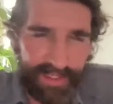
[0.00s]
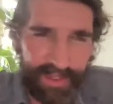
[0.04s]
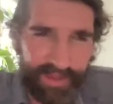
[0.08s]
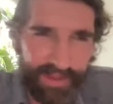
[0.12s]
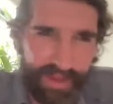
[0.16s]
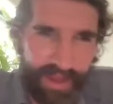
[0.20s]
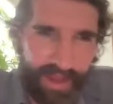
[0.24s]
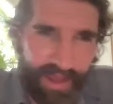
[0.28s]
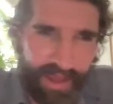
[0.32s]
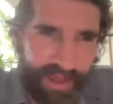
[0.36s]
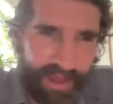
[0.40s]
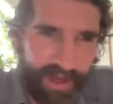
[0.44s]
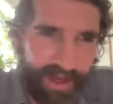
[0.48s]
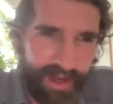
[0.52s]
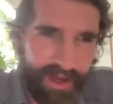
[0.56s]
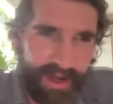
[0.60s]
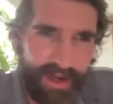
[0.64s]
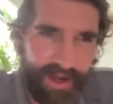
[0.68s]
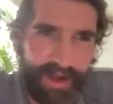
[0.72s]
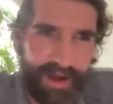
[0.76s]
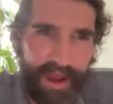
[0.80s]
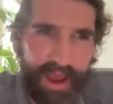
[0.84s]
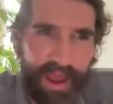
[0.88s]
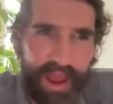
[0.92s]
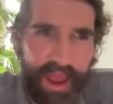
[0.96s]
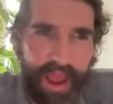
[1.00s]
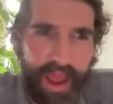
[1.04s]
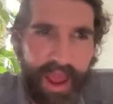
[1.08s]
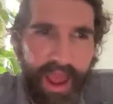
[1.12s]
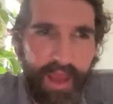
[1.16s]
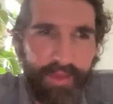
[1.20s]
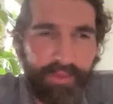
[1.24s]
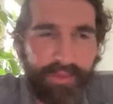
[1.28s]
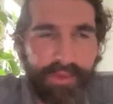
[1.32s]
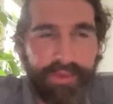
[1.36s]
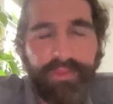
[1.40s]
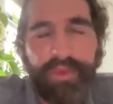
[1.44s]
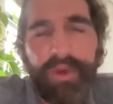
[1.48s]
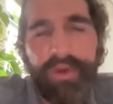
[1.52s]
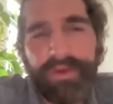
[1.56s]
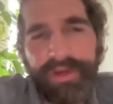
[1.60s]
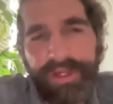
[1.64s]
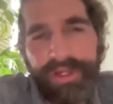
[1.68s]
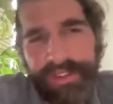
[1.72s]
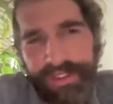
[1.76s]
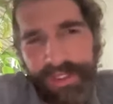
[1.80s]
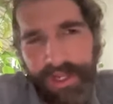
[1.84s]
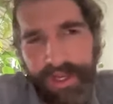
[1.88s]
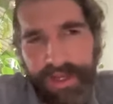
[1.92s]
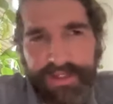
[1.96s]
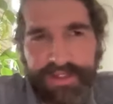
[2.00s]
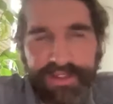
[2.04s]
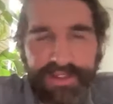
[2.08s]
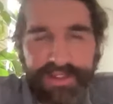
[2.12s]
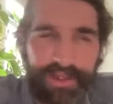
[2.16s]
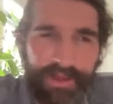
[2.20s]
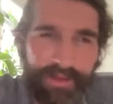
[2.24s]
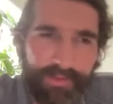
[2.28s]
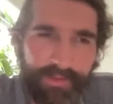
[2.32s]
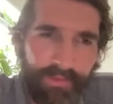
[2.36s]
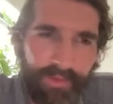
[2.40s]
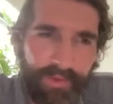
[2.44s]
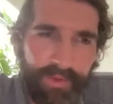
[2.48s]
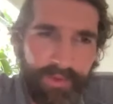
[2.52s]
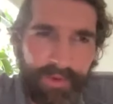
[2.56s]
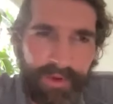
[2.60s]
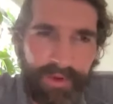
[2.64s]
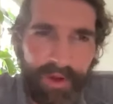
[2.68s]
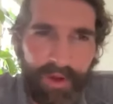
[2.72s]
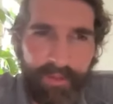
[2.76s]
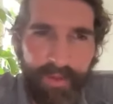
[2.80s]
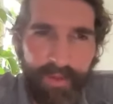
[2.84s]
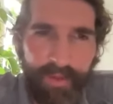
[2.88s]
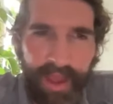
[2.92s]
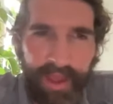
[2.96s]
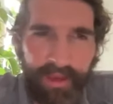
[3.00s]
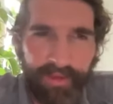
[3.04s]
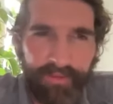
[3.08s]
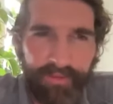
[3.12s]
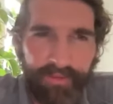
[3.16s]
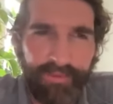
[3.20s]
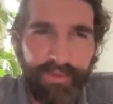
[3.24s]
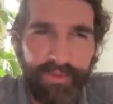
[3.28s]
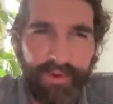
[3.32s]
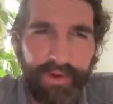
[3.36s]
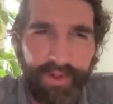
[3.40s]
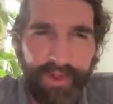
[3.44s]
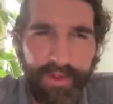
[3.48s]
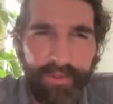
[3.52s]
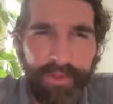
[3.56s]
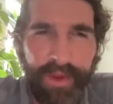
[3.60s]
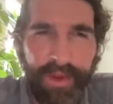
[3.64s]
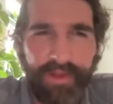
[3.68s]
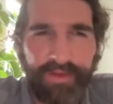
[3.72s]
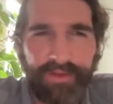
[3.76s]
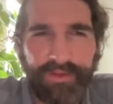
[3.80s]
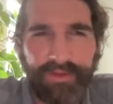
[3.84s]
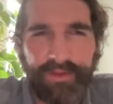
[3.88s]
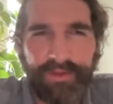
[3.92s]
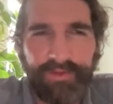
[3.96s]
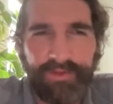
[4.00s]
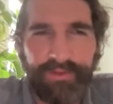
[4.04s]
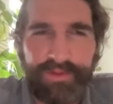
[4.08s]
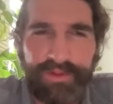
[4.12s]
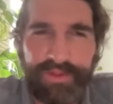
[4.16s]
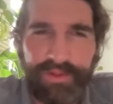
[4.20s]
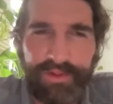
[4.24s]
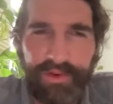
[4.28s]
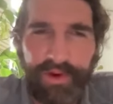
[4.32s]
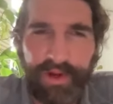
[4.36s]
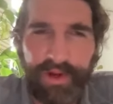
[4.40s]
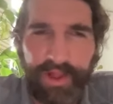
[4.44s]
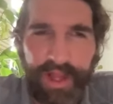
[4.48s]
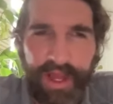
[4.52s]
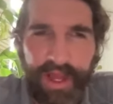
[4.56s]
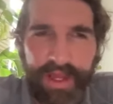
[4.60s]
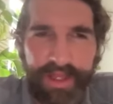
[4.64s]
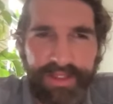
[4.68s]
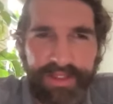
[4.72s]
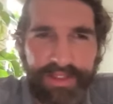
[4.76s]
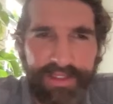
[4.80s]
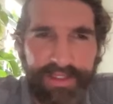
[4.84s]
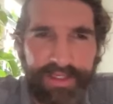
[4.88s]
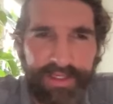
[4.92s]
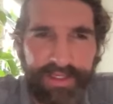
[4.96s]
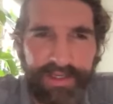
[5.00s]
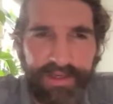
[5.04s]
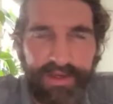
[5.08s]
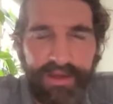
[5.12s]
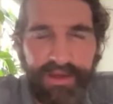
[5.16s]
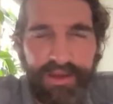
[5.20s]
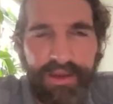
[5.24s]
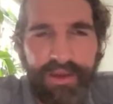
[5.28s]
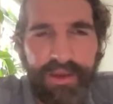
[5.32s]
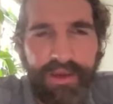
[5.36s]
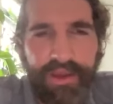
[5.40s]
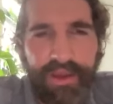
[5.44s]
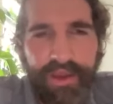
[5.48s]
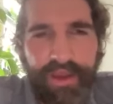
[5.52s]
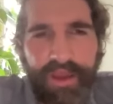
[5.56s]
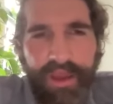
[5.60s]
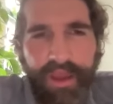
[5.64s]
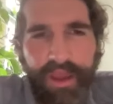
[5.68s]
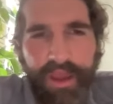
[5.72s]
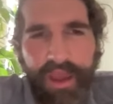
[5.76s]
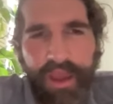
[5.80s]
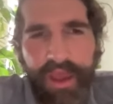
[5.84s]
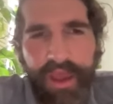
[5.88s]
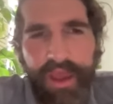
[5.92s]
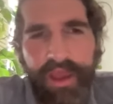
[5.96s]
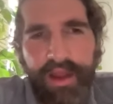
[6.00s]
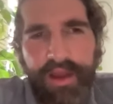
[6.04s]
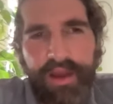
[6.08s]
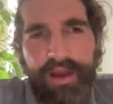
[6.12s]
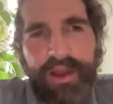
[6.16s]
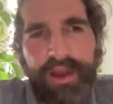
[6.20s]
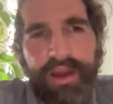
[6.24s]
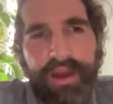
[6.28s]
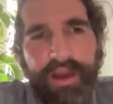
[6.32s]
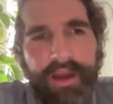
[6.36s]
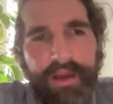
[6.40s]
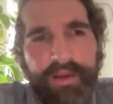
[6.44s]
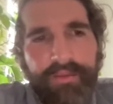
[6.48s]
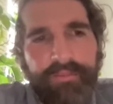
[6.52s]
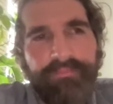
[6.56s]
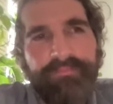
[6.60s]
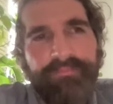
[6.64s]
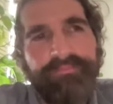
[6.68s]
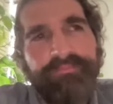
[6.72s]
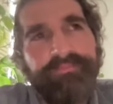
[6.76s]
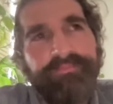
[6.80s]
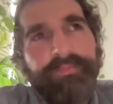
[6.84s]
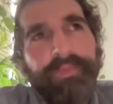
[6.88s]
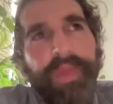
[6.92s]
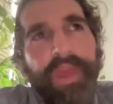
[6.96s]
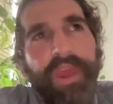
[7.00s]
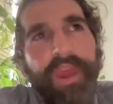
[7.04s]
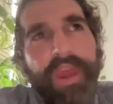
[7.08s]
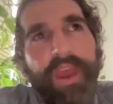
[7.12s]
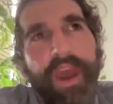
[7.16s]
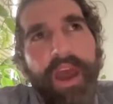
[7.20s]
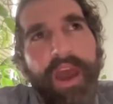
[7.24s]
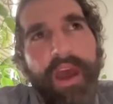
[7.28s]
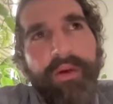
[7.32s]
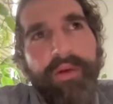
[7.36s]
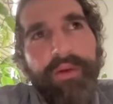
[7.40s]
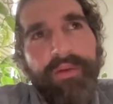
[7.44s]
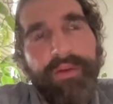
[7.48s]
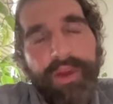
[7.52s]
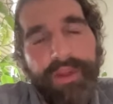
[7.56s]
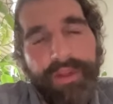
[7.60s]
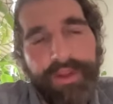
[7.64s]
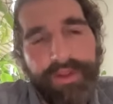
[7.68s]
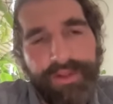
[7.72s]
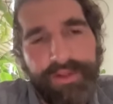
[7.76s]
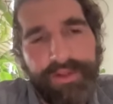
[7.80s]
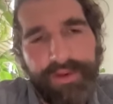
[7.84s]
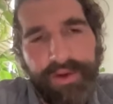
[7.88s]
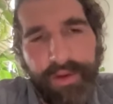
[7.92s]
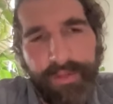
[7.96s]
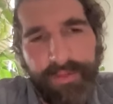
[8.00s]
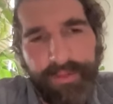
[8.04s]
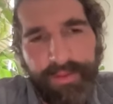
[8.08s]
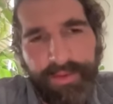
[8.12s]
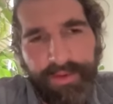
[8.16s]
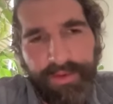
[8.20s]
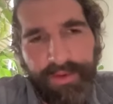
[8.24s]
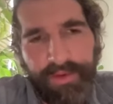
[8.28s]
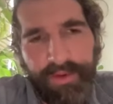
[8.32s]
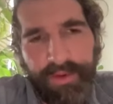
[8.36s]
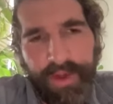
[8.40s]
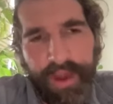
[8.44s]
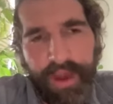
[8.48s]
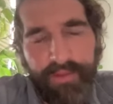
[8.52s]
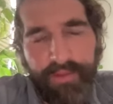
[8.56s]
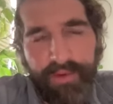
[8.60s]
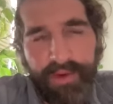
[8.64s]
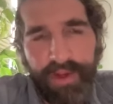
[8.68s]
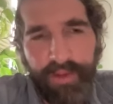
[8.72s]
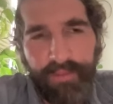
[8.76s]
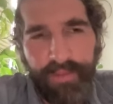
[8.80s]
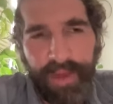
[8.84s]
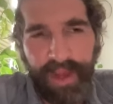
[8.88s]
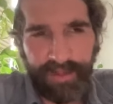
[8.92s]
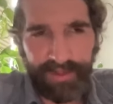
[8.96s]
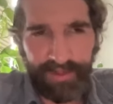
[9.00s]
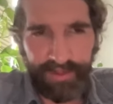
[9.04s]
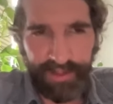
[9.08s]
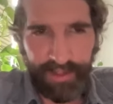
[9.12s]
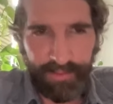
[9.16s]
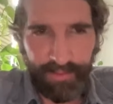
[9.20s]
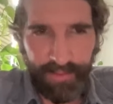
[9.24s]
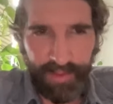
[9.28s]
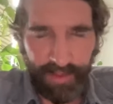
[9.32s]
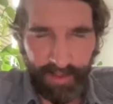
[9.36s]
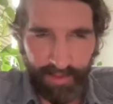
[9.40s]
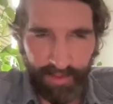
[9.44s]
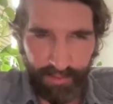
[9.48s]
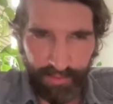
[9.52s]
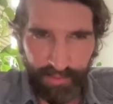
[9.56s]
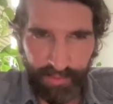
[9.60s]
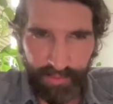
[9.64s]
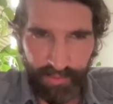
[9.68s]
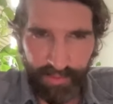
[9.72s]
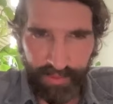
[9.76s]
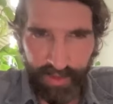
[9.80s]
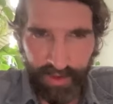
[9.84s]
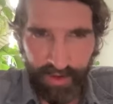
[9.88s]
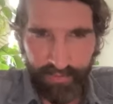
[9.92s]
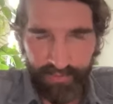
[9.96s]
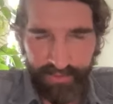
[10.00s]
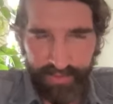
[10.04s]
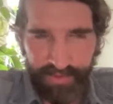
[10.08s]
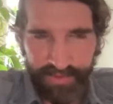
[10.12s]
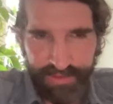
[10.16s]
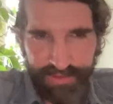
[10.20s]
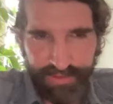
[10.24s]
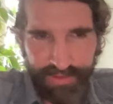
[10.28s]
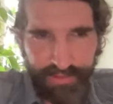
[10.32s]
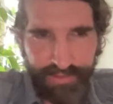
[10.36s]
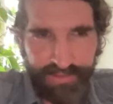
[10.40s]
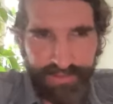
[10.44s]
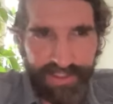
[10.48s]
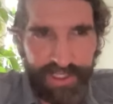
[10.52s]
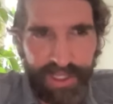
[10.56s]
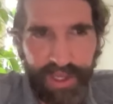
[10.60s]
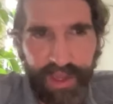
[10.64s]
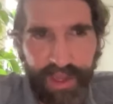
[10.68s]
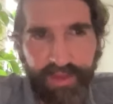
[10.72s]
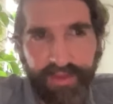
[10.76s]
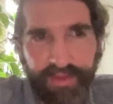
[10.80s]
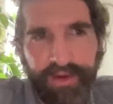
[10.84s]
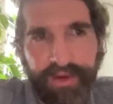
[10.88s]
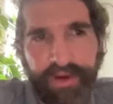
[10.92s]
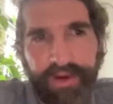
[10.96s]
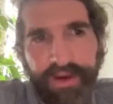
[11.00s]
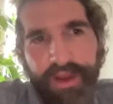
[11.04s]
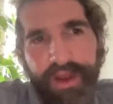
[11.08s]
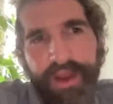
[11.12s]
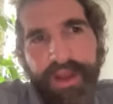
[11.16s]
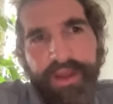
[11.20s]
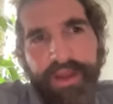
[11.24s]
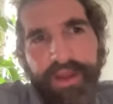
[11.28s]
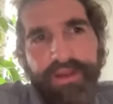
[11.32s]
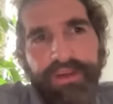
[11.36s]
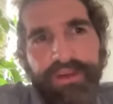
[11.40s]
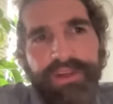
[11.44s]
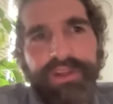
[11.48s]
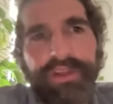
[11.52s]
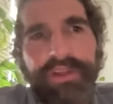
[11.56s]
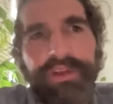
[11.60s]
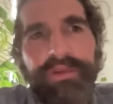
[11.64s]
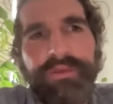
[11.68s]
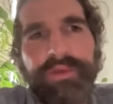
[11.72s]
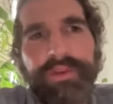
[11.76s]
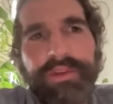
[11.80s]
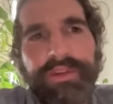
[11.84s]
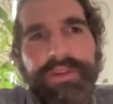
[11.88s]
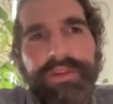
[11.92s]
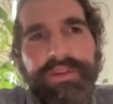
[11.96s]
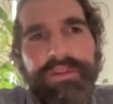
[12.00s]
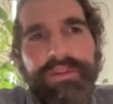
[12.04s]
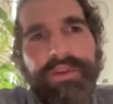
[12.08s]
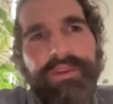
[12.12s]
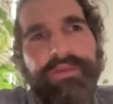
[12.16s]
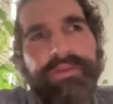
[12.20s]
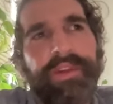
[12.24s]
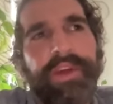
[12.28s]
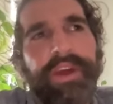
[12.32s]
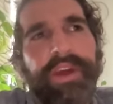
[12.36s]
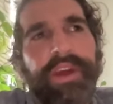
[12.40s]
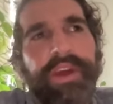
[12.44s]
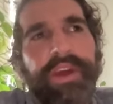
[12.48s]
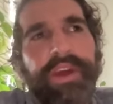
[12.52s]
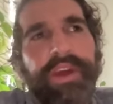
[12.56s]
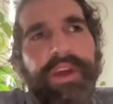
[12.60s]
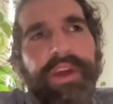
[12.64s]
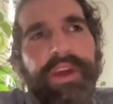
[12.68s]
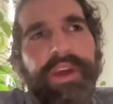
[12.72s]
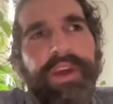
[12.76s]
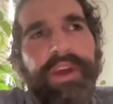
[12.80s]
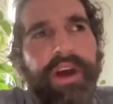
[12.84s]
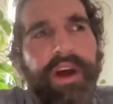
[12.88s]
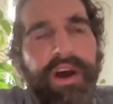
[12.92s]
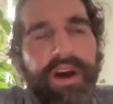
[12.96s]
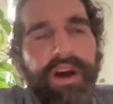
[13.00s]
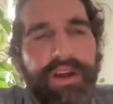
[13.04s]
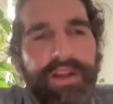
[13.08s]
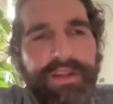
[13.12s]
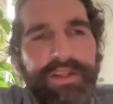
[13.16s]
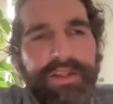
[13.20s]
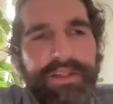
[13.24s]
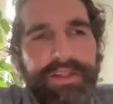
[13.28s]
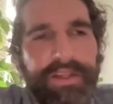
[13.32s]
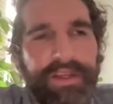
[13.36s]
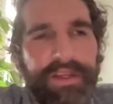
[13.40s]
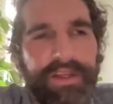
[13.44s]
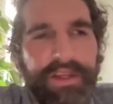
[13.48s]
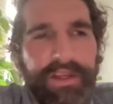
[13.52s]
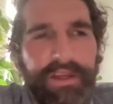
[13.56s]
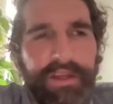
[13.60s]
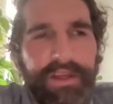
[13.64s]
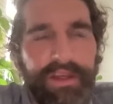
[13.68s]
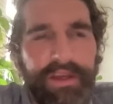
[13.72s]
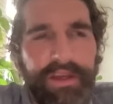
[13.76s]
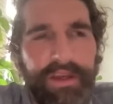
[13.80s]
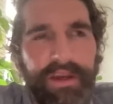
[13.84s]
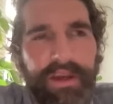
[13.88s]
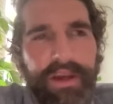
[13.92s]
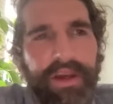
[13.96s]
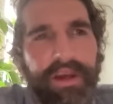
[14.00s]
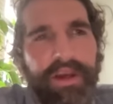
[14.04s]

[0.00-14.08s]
and then we would discuss them. We would go back and forth about sort of storylines, and I would write the script. I would come back to Camille and we would go over the script together, and she was sort of like the honesty